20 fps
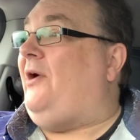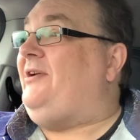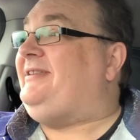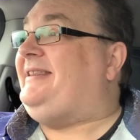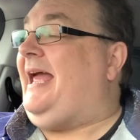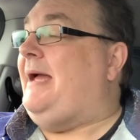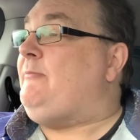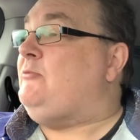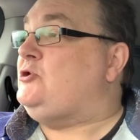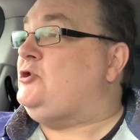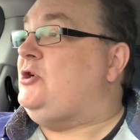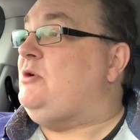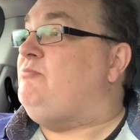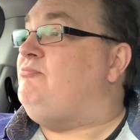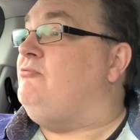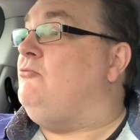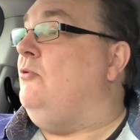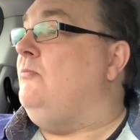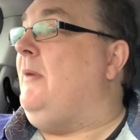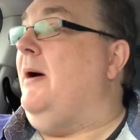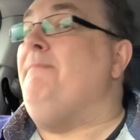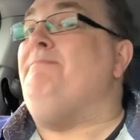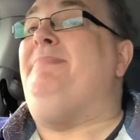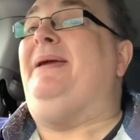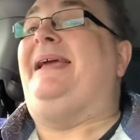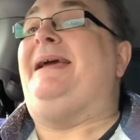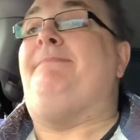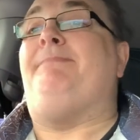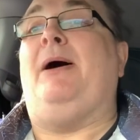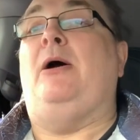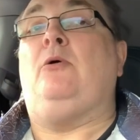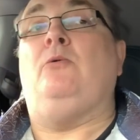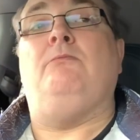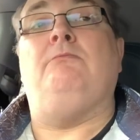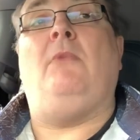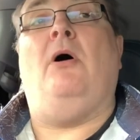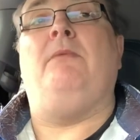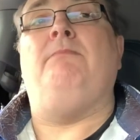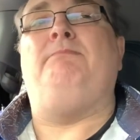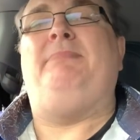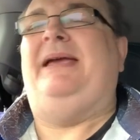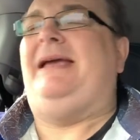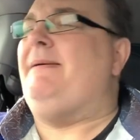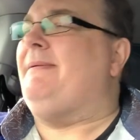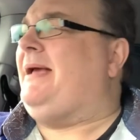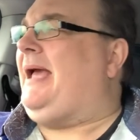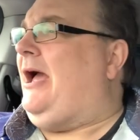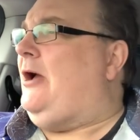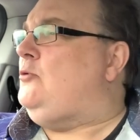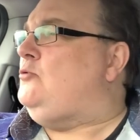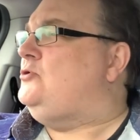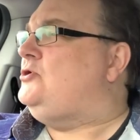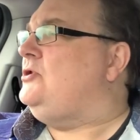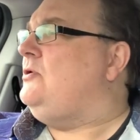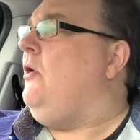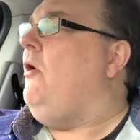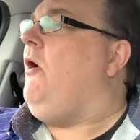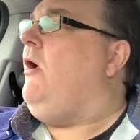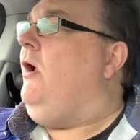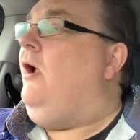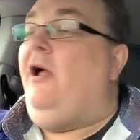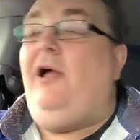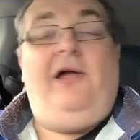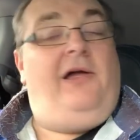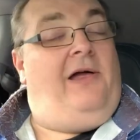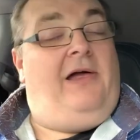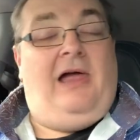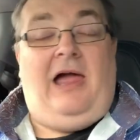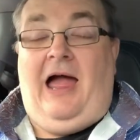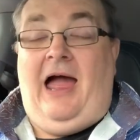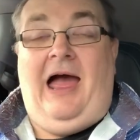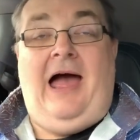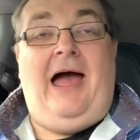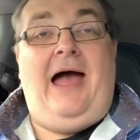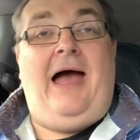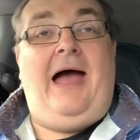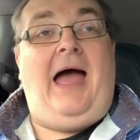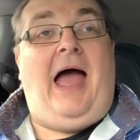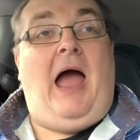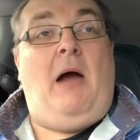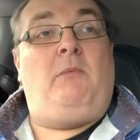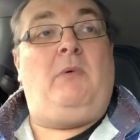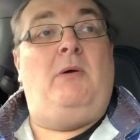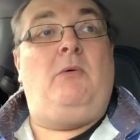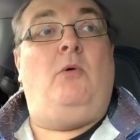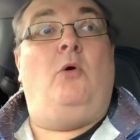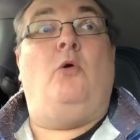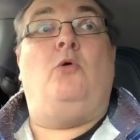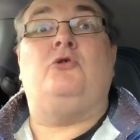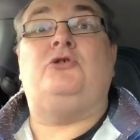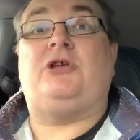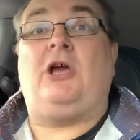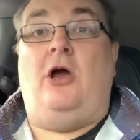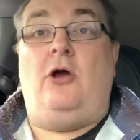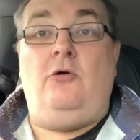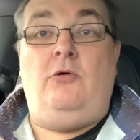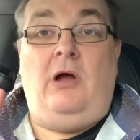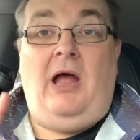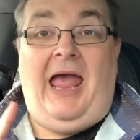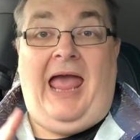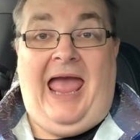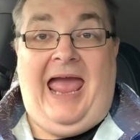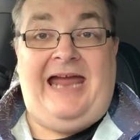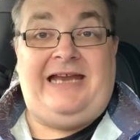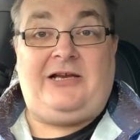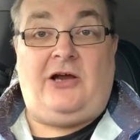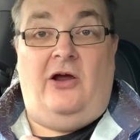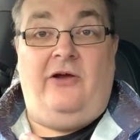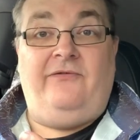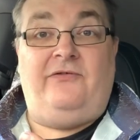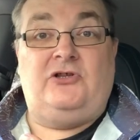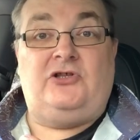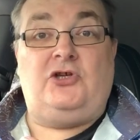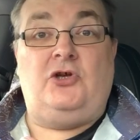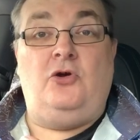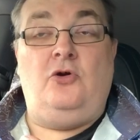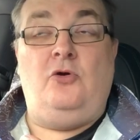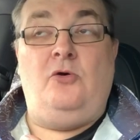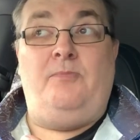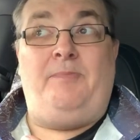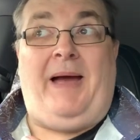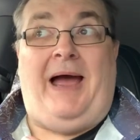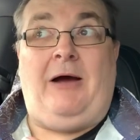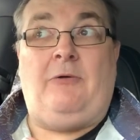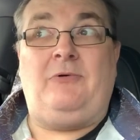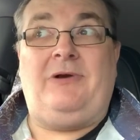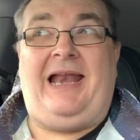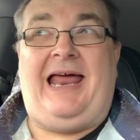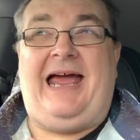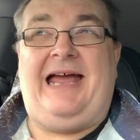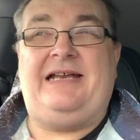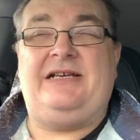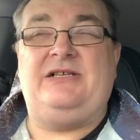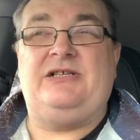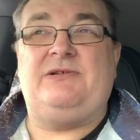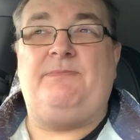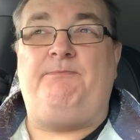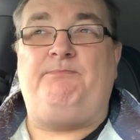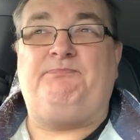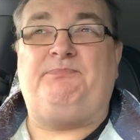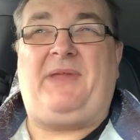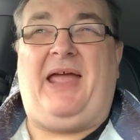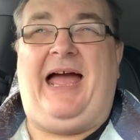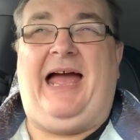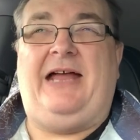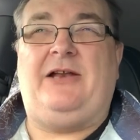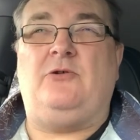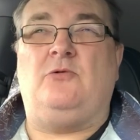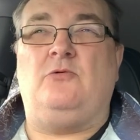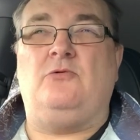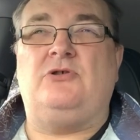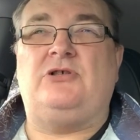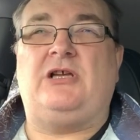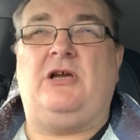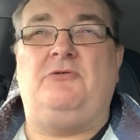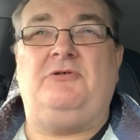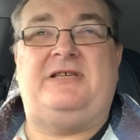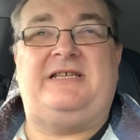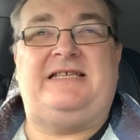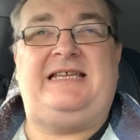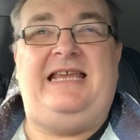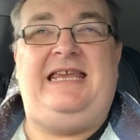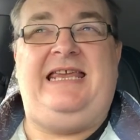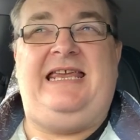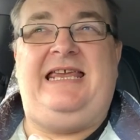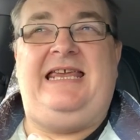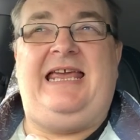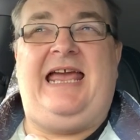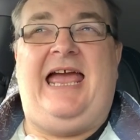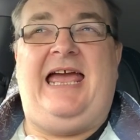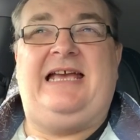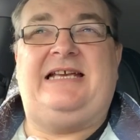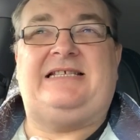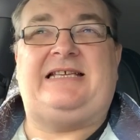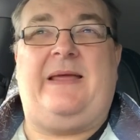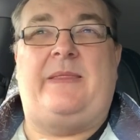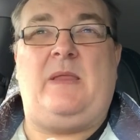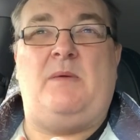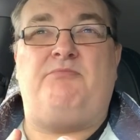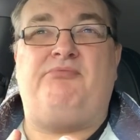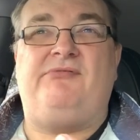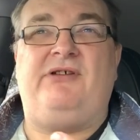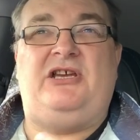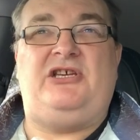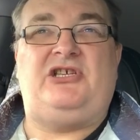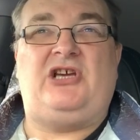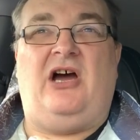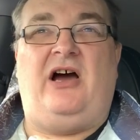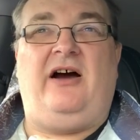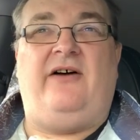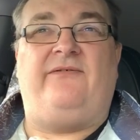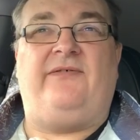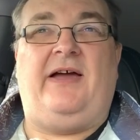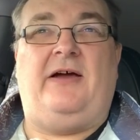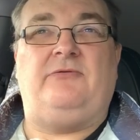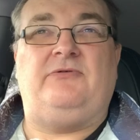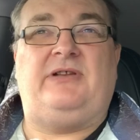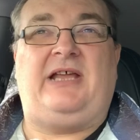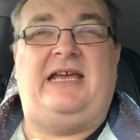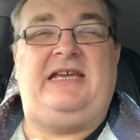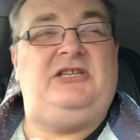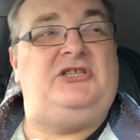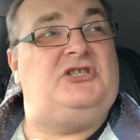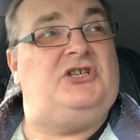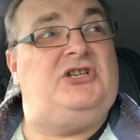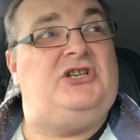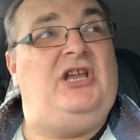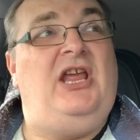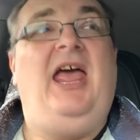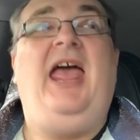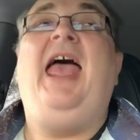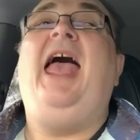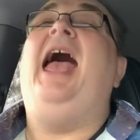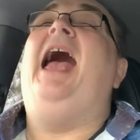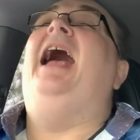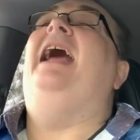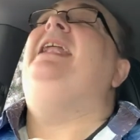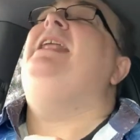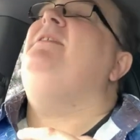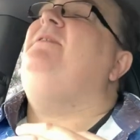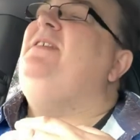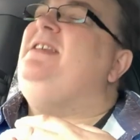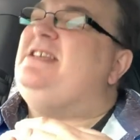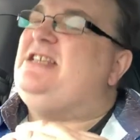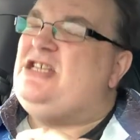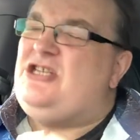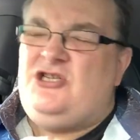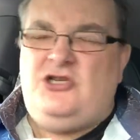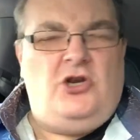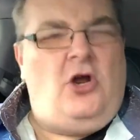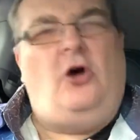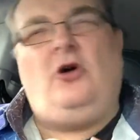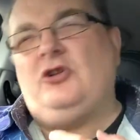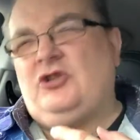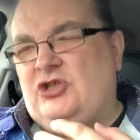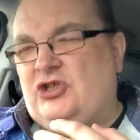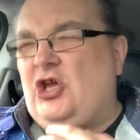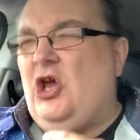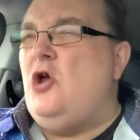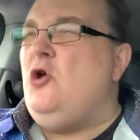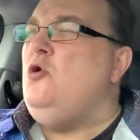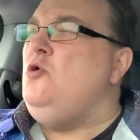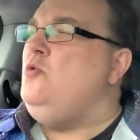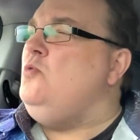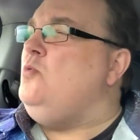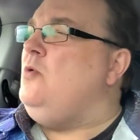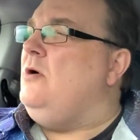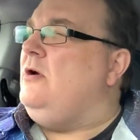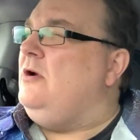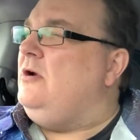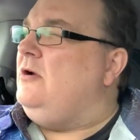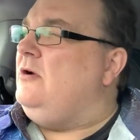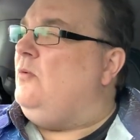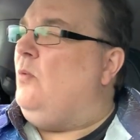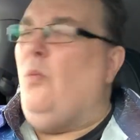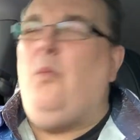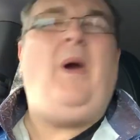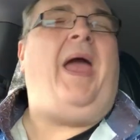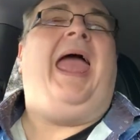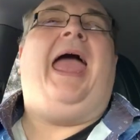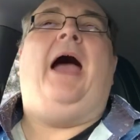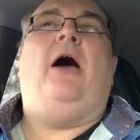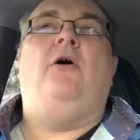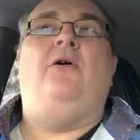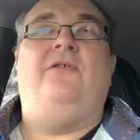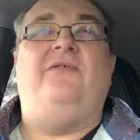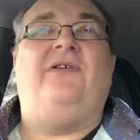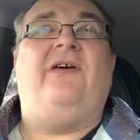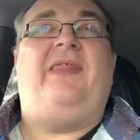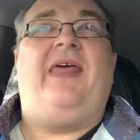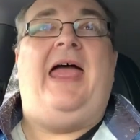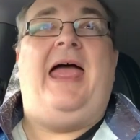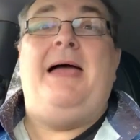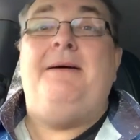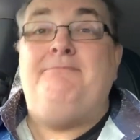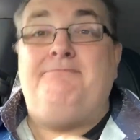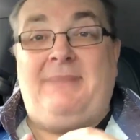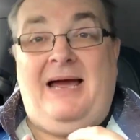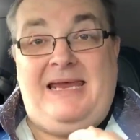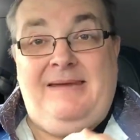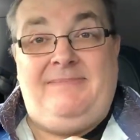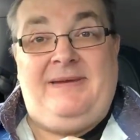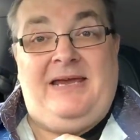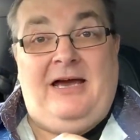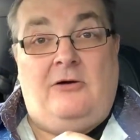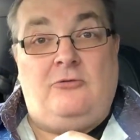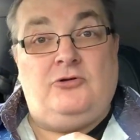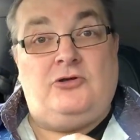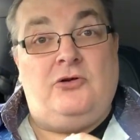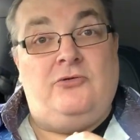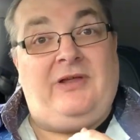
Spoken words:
Damn, I should have brought my bigger coat. And we will also head over to Poundland and also CEX and the British Heart Foundation. And if it's not too wet over there. Maybe I'll do